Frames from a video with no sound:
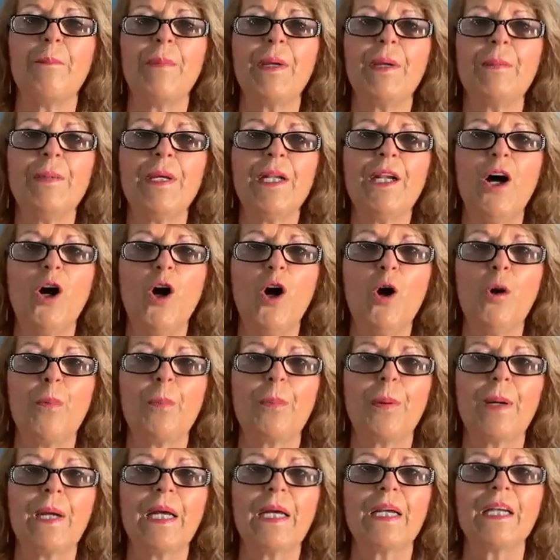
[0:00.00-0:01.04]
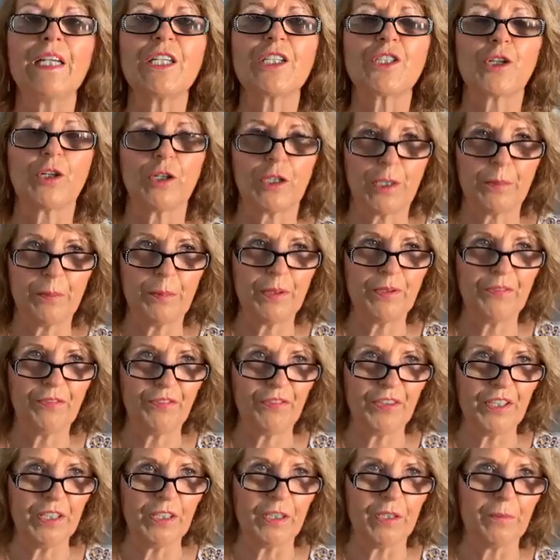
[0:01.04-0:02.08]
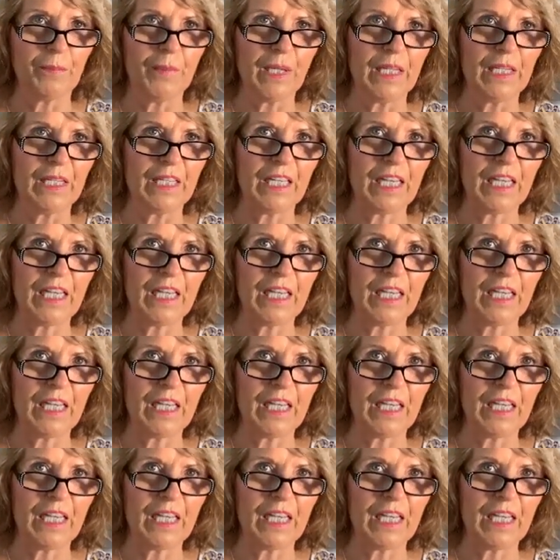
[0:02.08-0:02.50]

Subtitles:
Beaming Hope is going to be filled.